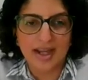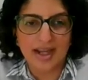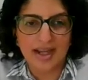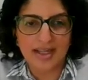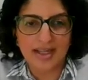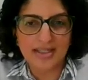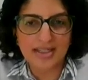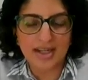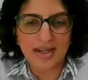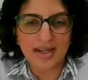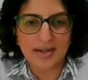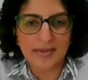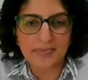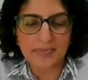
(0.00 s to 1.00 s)
And
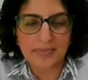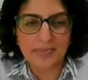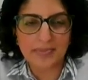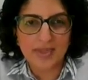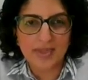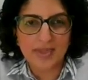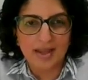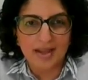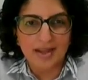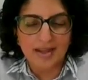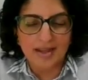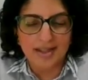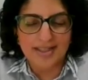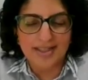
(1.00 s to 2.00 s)

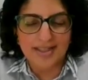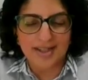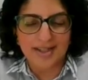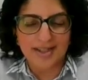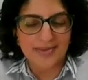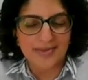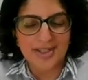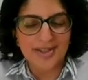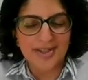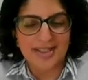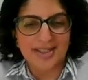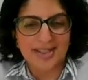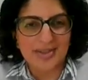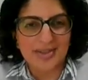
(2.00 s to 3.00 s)
it's kind of
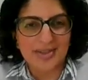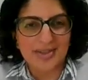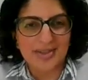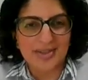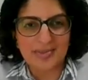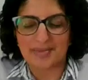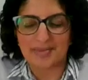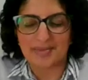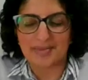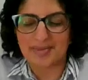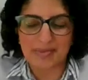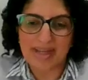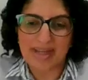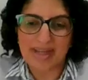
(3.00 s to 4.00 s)
interesting because normally I come
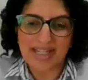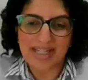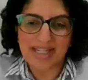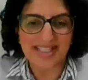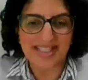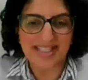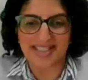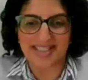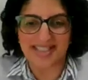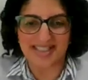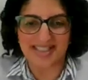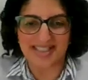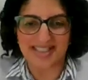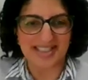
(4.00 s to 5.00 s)
and talk about medicine to